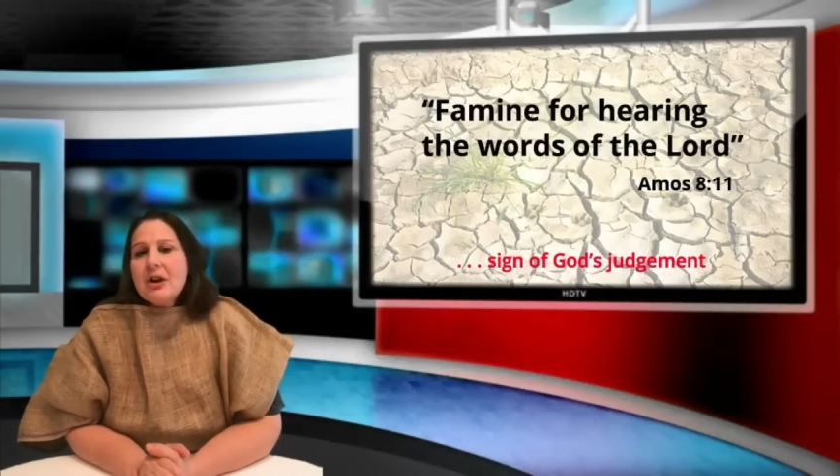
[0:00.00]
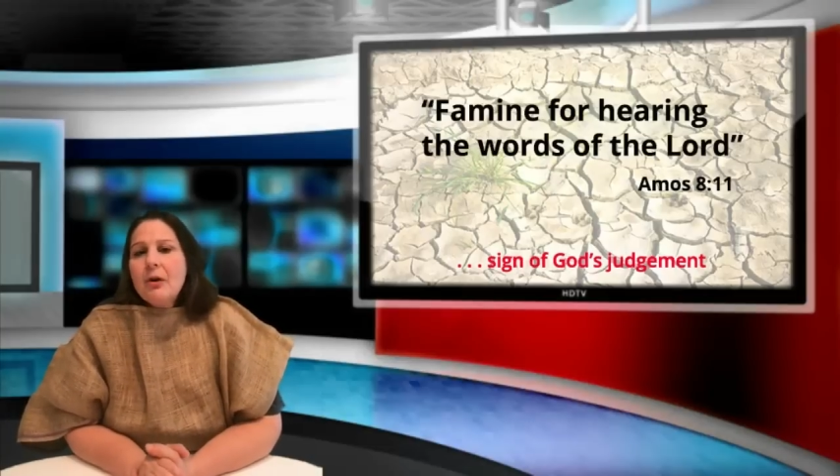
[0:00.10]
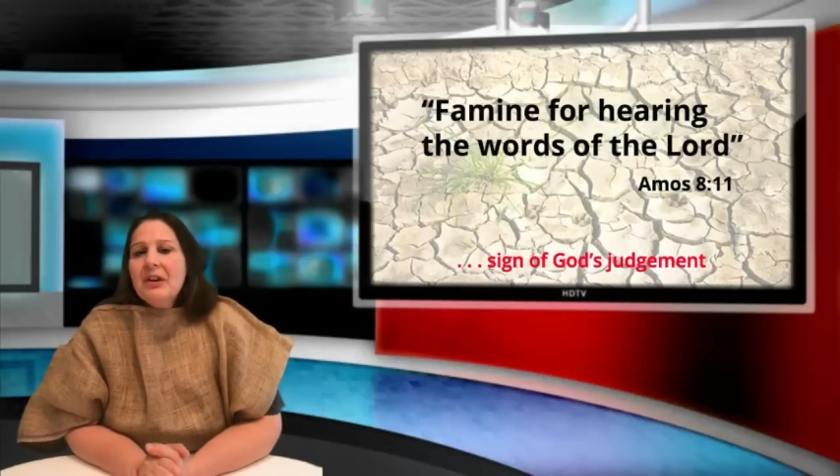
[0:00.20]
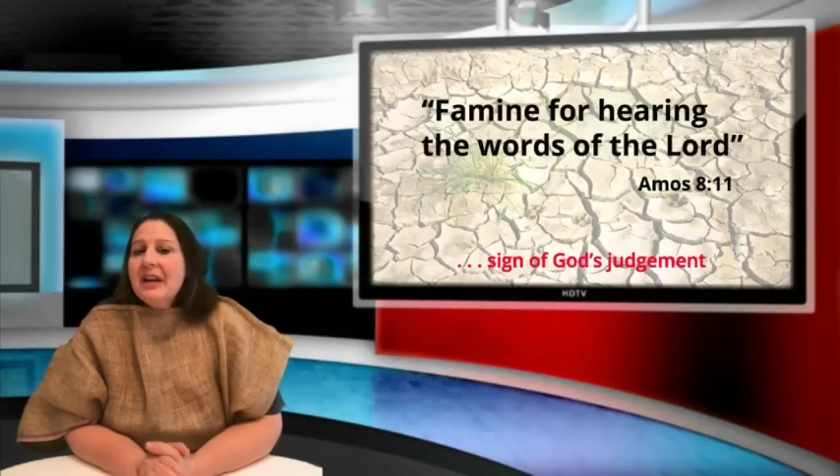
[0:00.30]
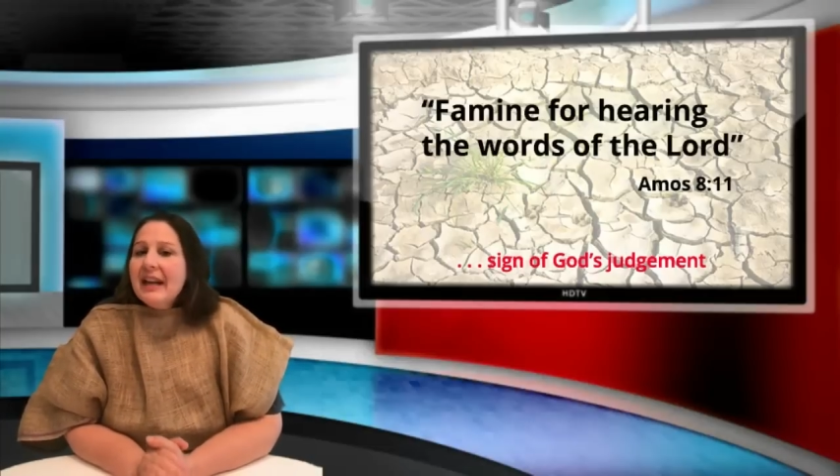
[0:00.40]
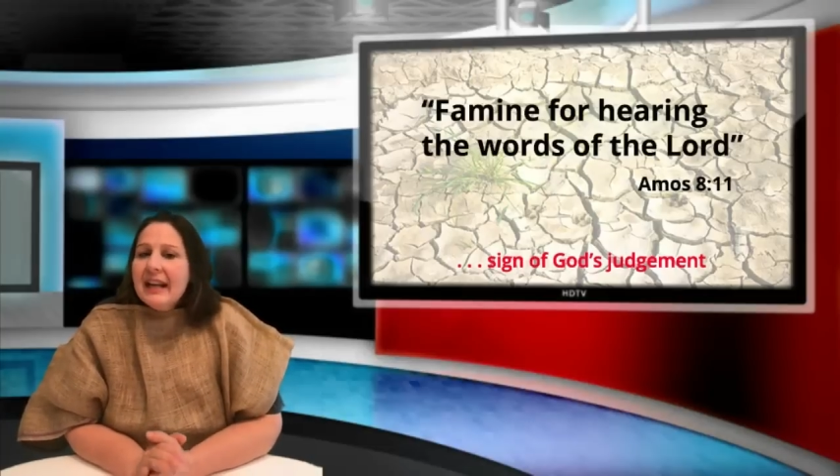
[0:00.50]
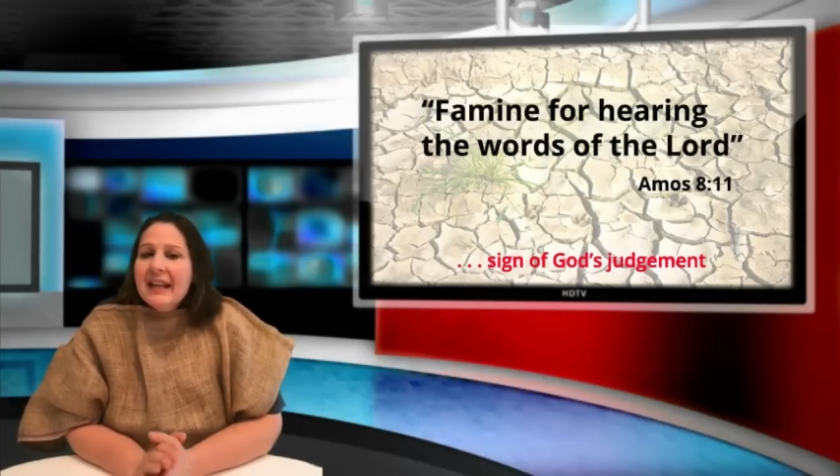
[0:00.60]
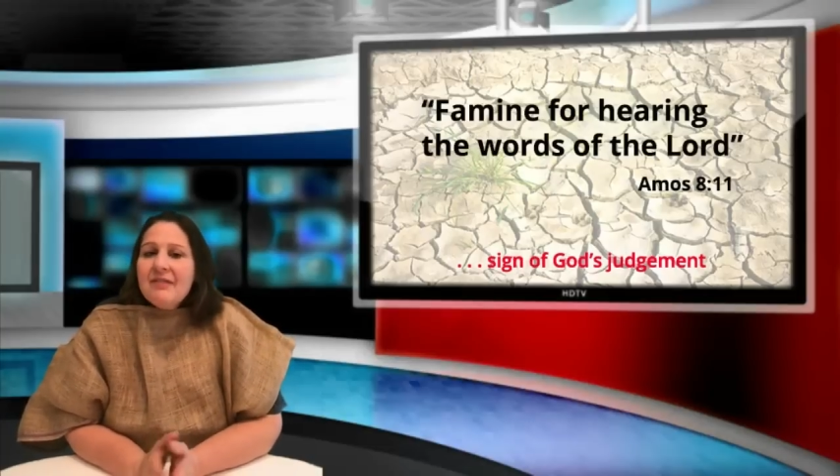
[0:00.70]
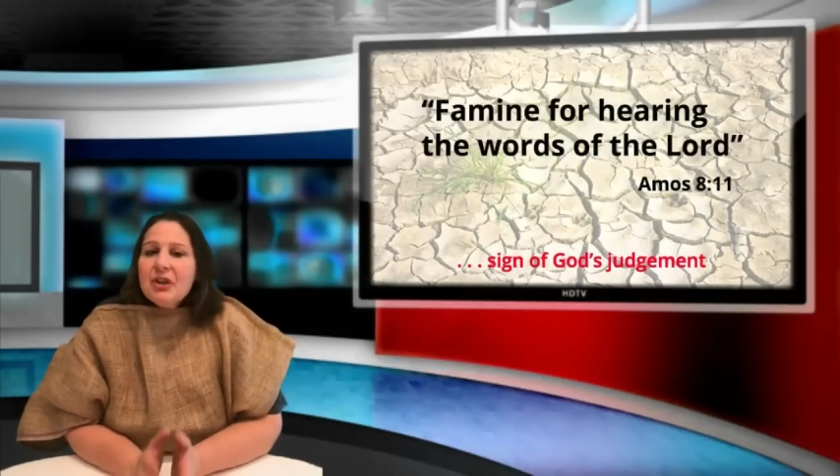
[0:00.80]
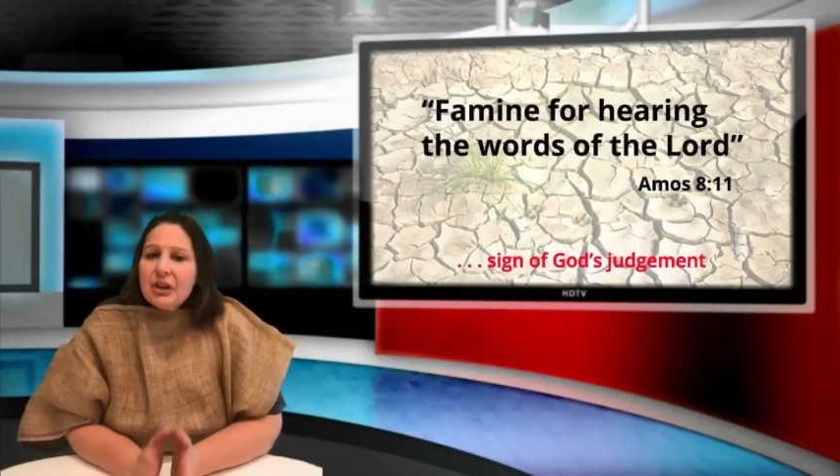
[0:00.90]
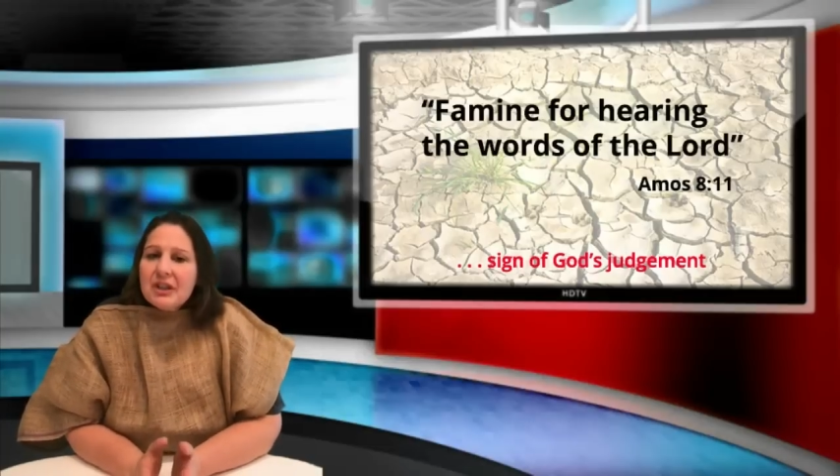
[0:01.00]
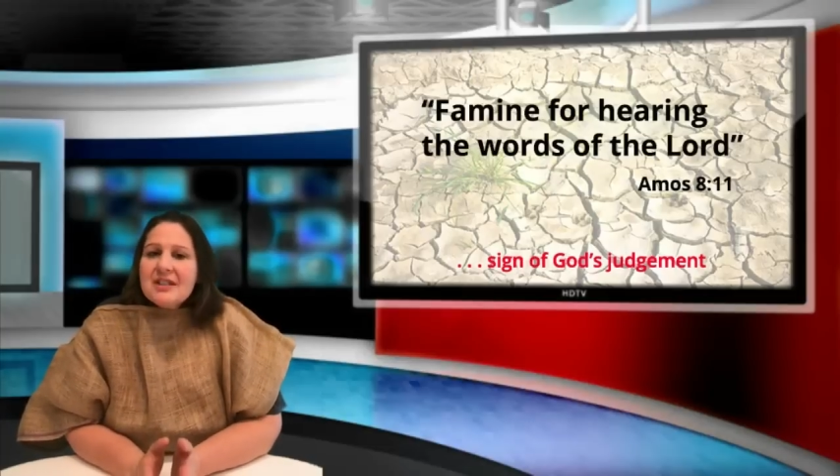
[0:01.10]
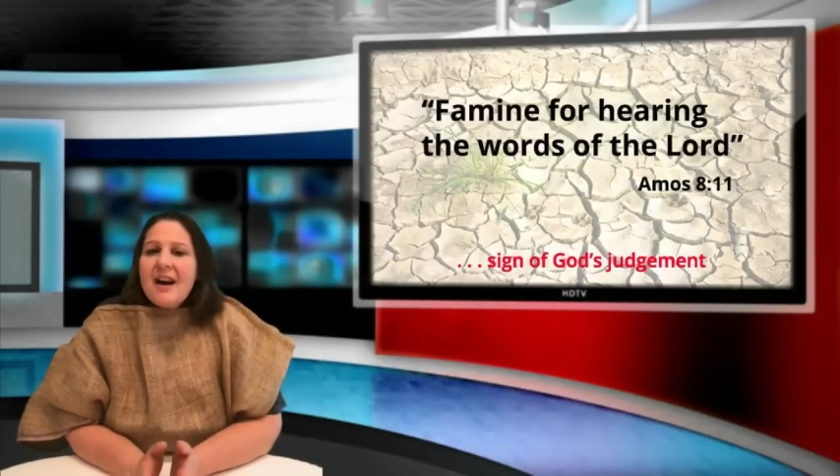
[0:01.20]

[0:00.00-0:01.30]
So, in the good